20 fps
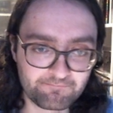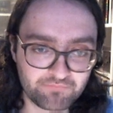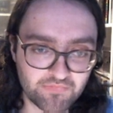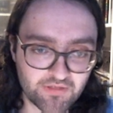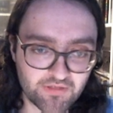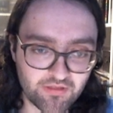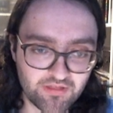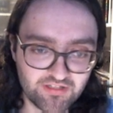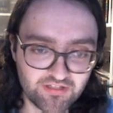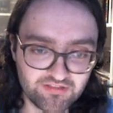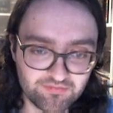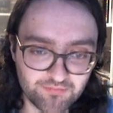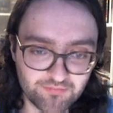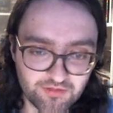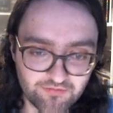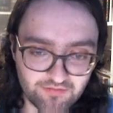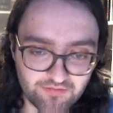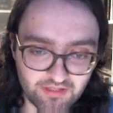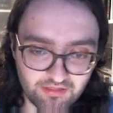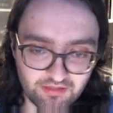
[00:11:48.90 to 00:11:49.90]
This
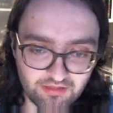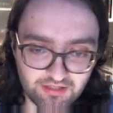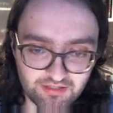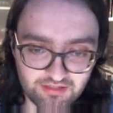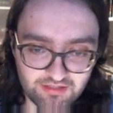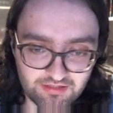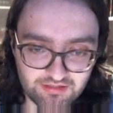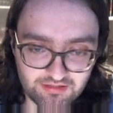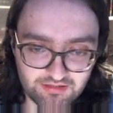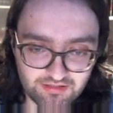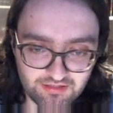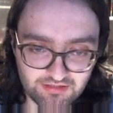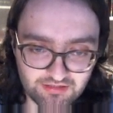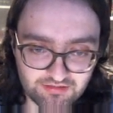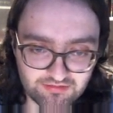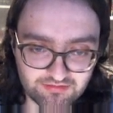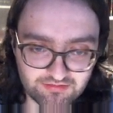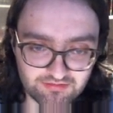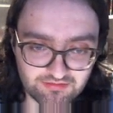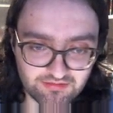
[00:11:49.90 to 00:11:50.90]
move, I think,
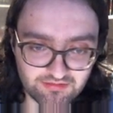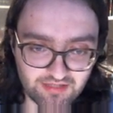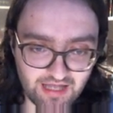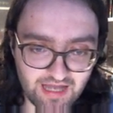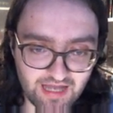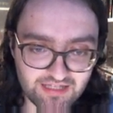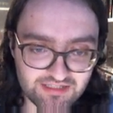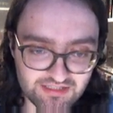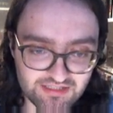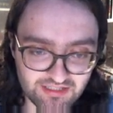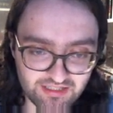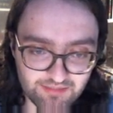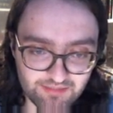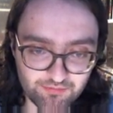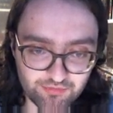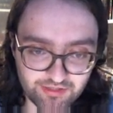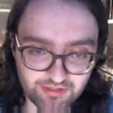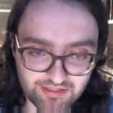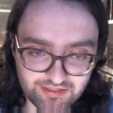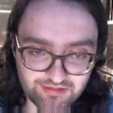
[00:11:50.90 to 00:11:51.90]
is actually
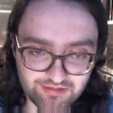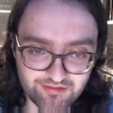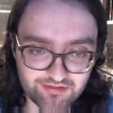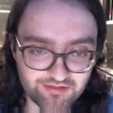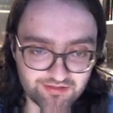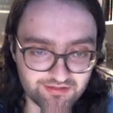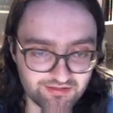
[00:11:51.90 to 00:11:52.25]
pretty good.